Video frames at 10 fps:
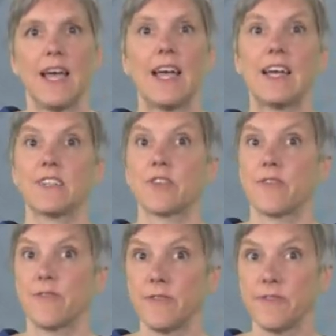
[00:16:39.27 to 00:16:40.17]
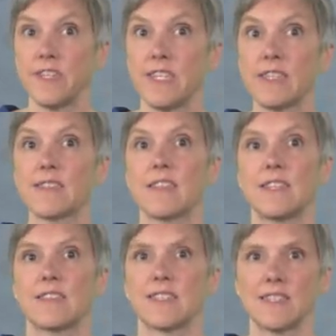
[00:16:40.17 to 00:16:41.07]
And on 15th
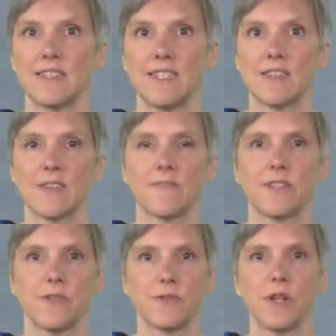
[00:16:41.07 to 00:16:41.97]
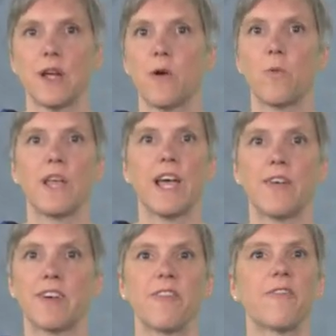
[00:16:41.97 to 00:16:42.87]
and 16th of June, we
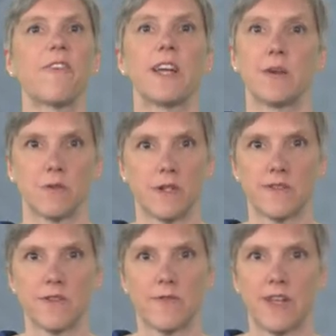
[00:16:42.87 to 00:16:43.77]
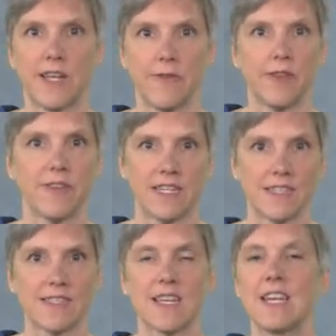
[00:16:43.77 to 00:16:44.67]
have a fireworks of live
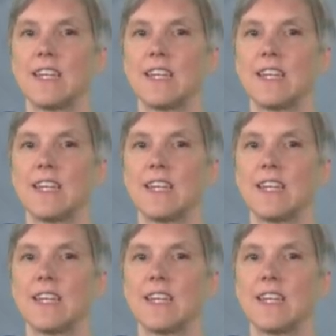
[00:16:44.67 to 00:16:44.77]
events,